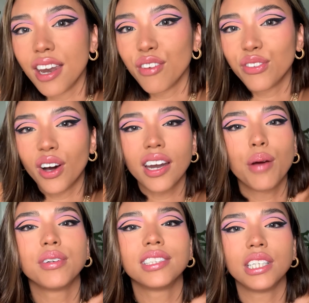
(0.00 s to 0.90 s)
if not, I
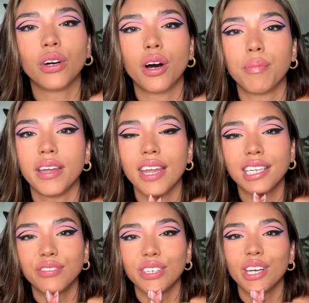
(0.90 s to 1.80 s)
will see you on my
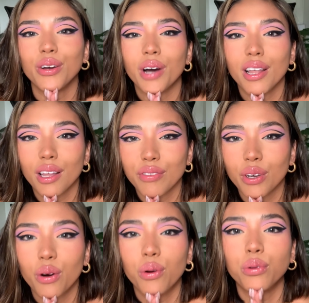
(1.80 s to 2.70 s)
next video. I love you
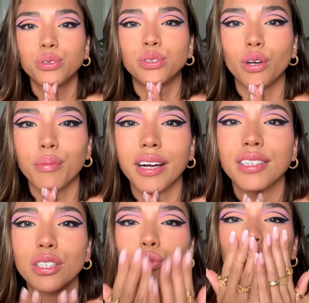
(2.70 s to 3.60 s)
all so
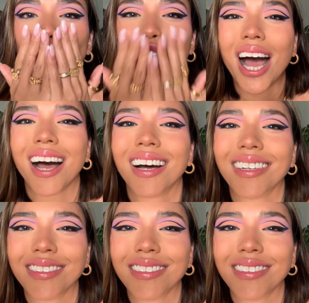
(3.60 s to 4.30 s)
much. Mwah!